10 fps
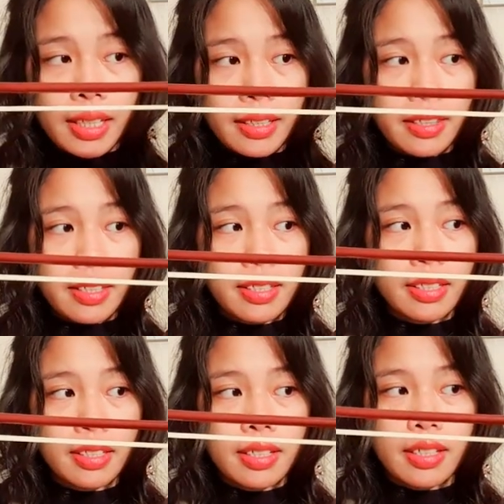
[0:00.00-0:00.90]
this
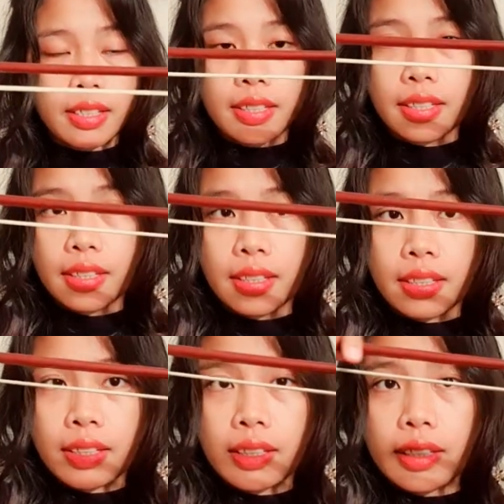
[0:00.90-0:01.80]
is
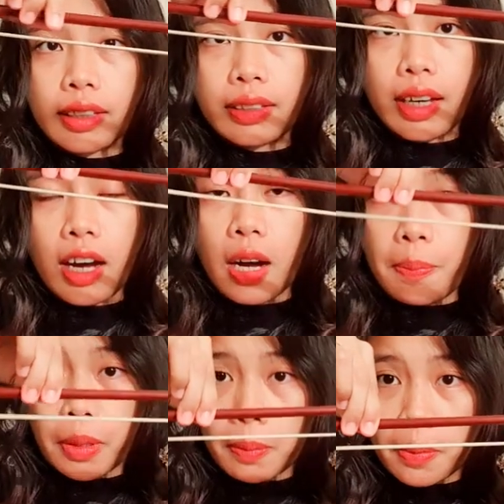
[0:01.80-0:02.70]
the
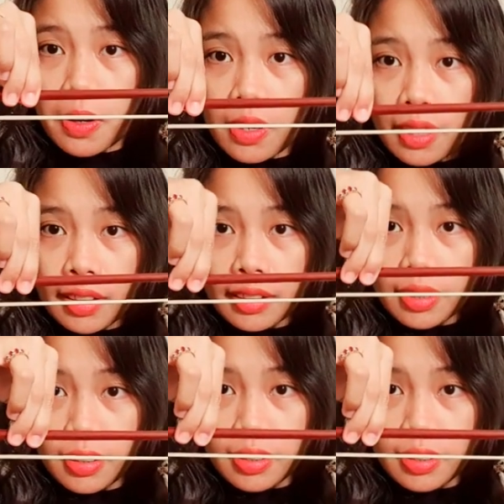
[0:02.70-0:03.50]
upper part,